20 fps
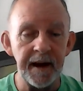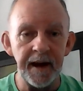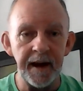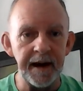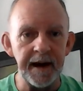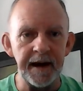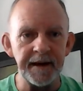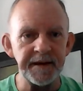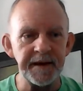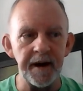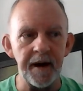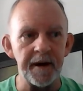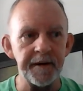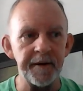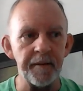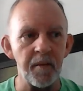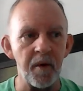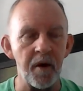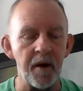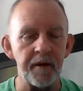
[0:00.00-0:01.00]
And that's
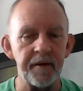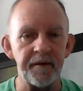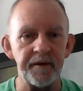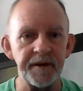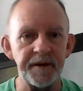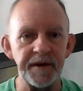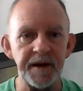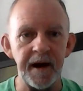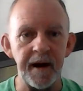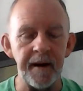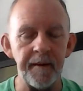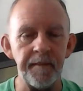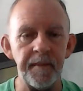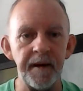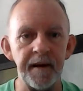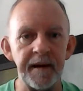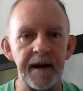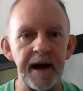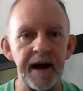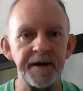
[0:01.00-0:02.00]
not the mark of a
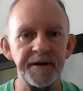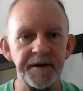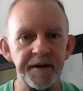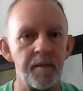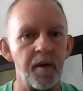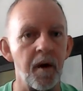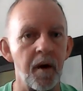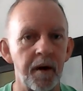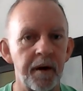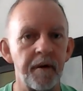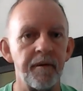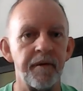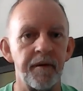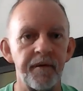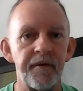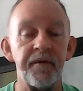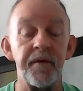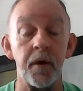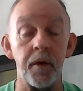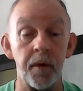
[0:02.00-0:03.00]
champion. That's the mark of a
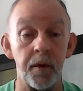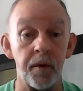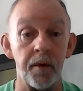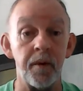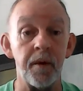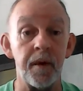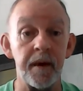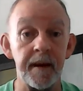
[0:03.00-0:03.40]
fool.